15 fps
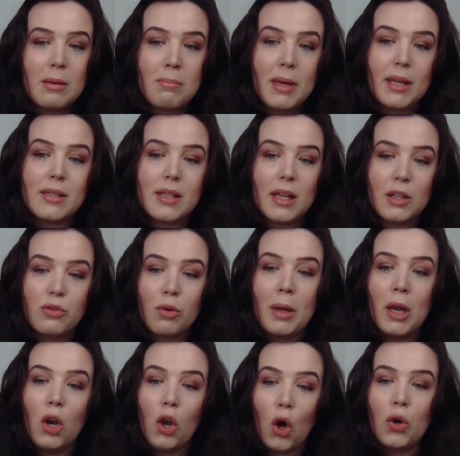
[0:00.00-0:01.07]
makes sense from a
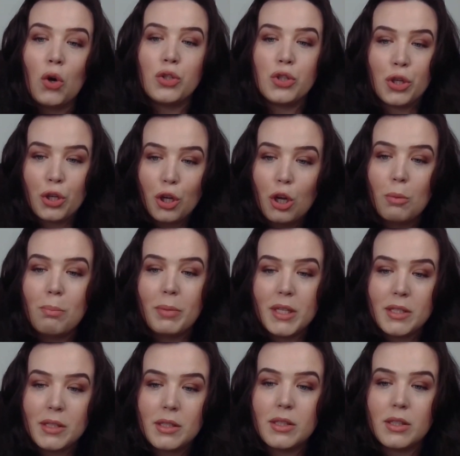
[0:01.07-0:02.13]
long-term
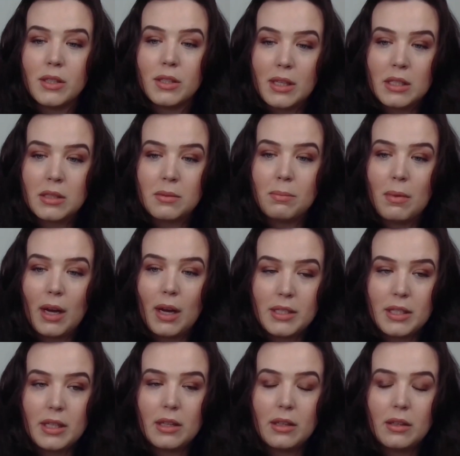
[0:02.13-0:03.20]
business success
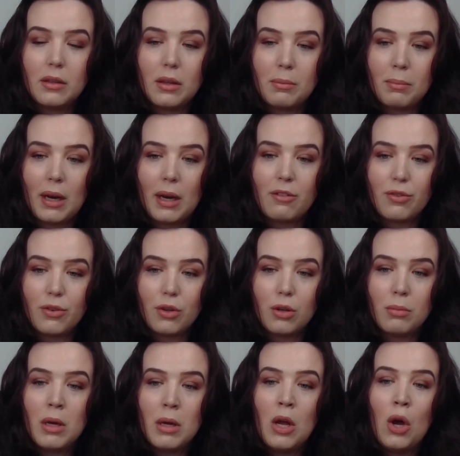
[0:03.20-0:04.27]
idea and platform?